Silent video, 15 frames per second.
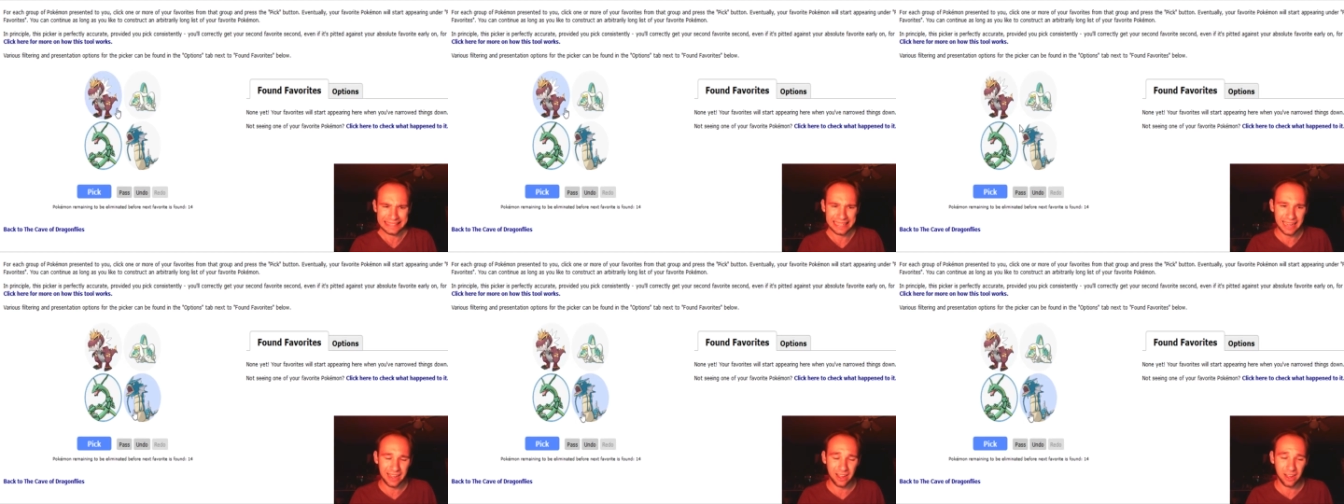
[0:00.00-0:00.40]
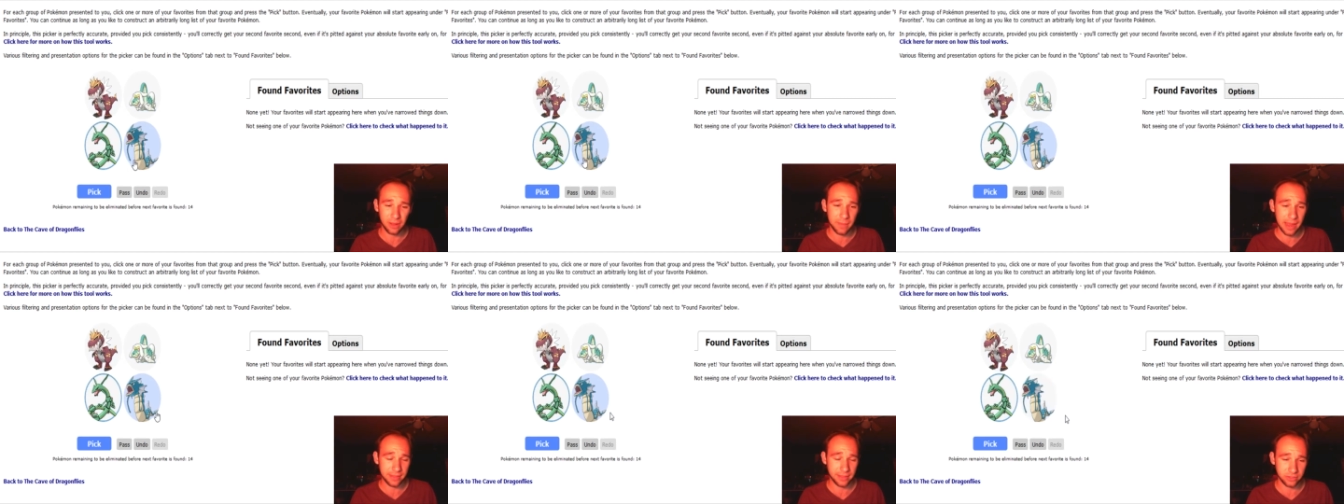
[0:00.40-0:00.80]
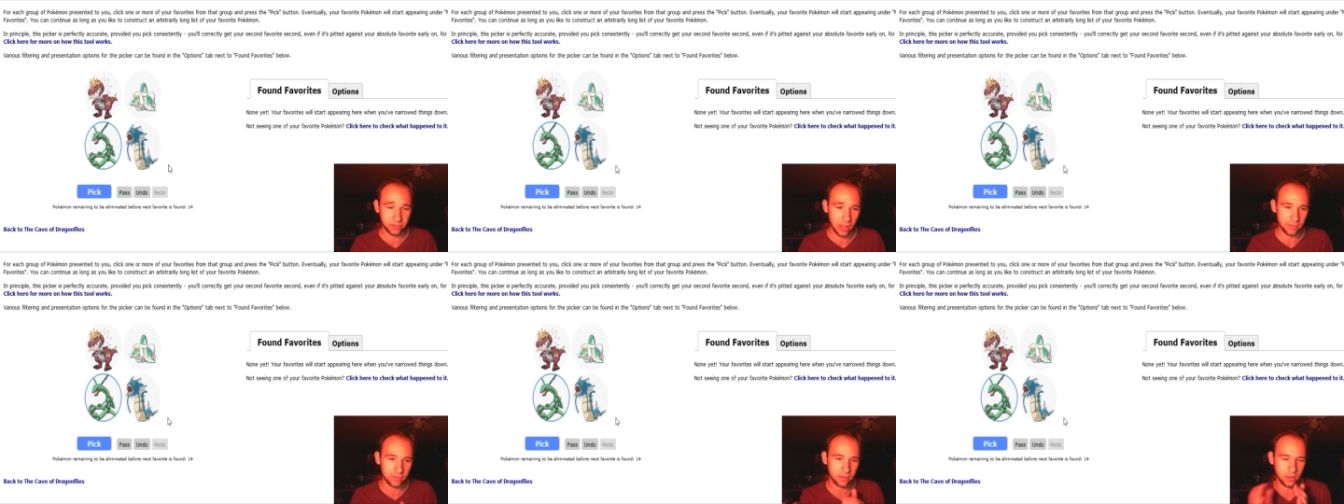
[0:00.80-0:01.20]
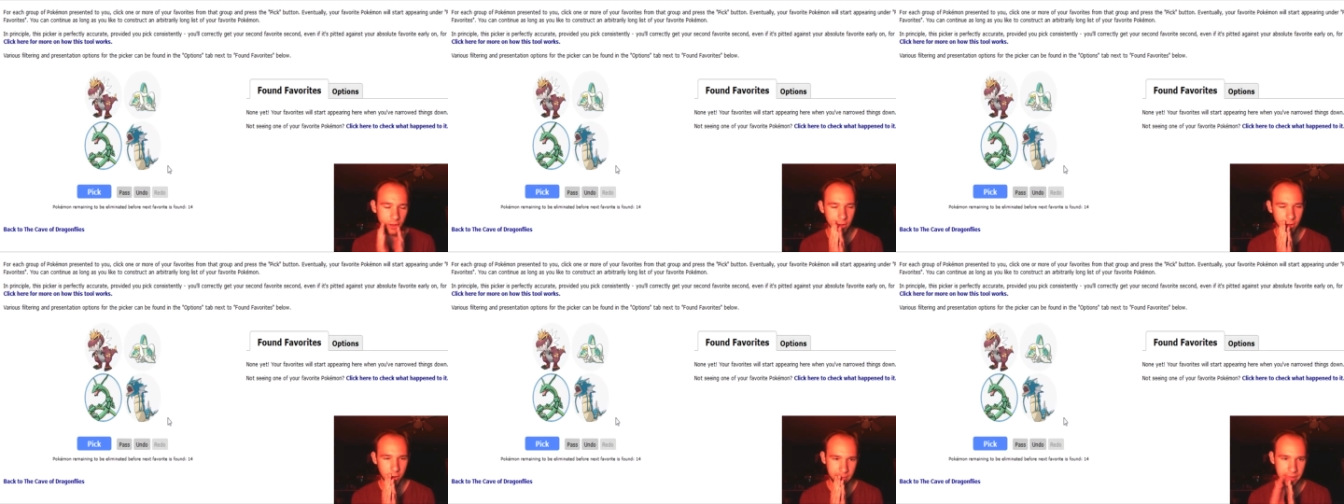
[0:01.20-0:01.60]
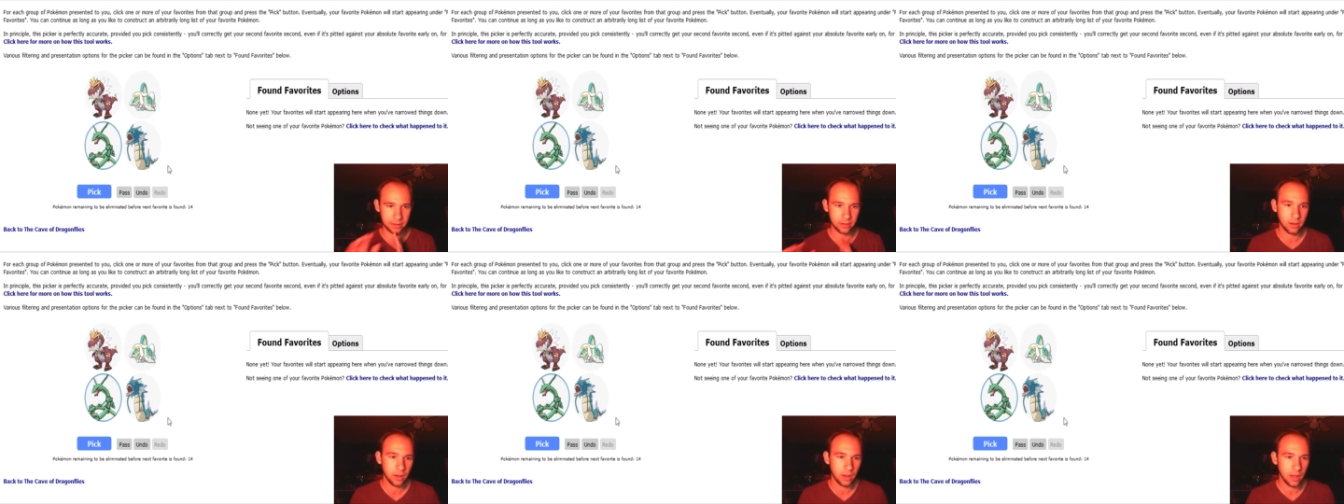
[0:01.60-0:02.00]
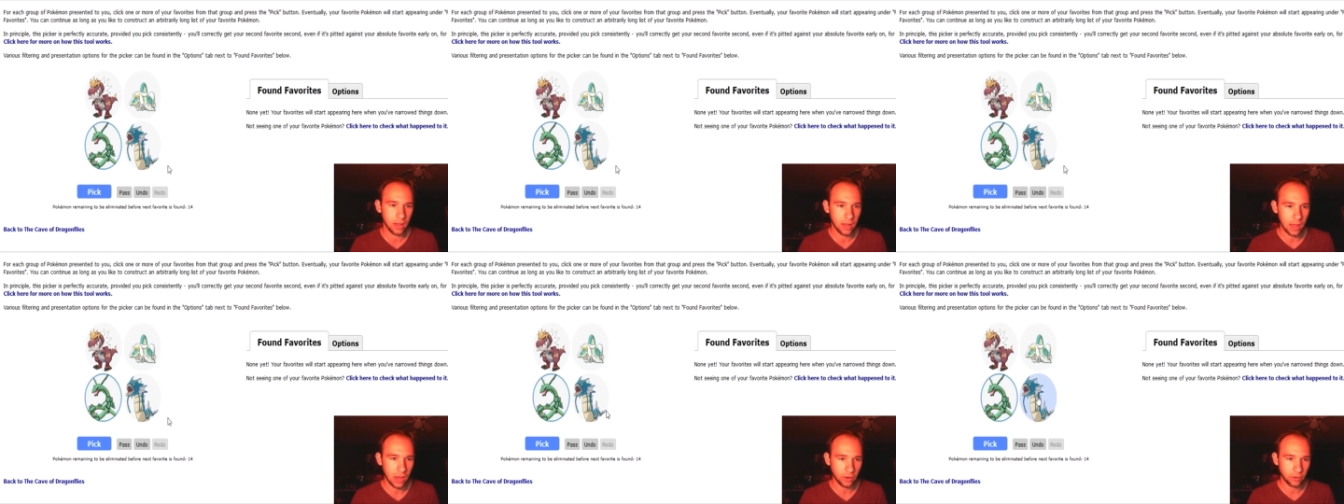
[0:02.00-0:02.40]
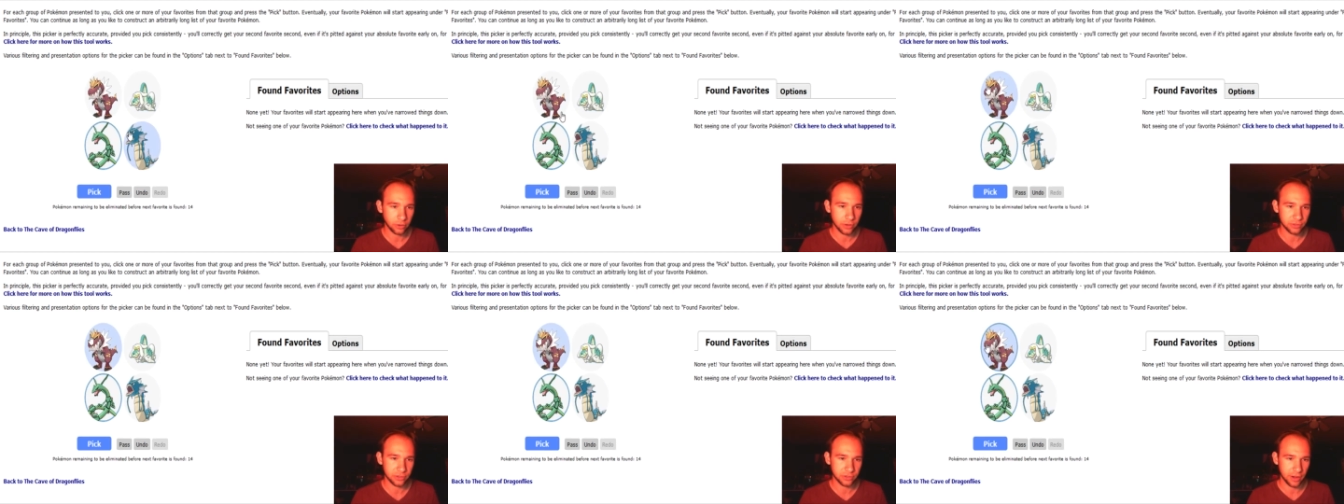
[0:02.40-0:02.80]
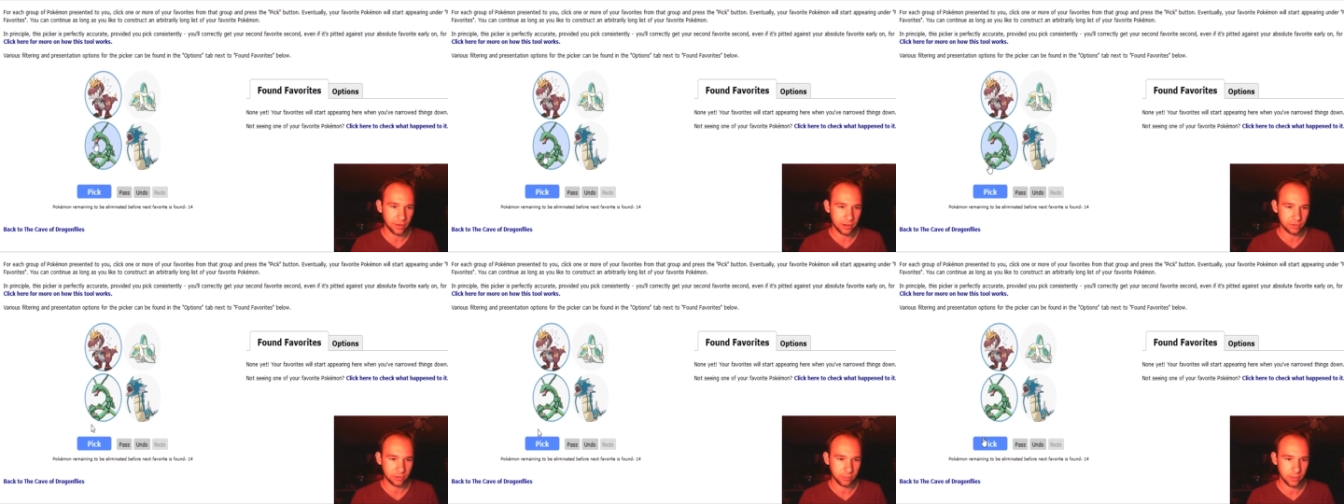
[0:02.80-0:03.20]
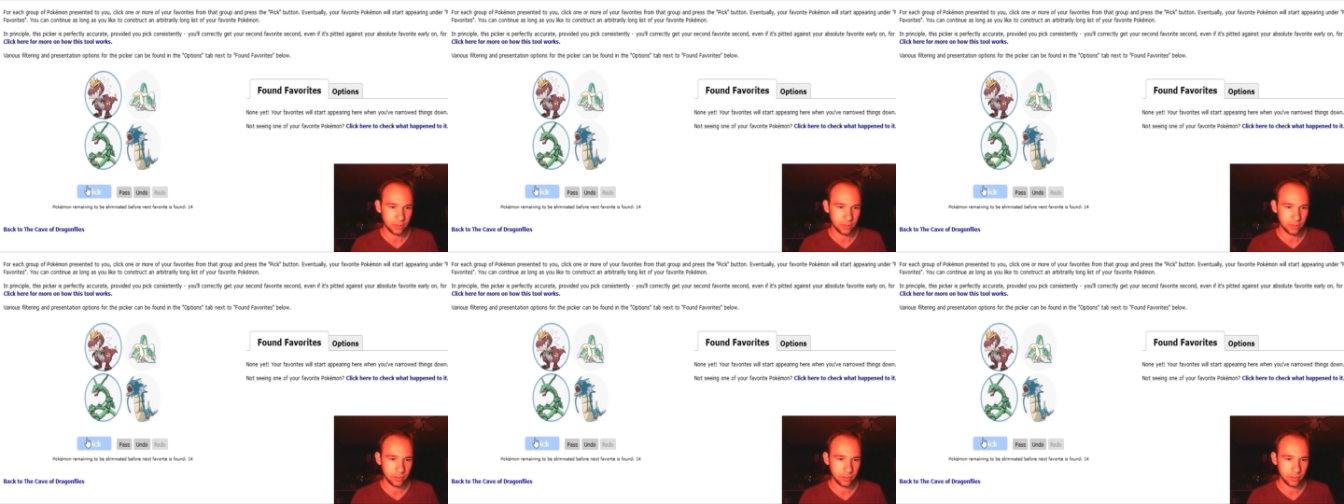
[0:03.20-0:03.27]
Oh man, that's tough. Oh man, uh, Rayquaza, Tyrantrum,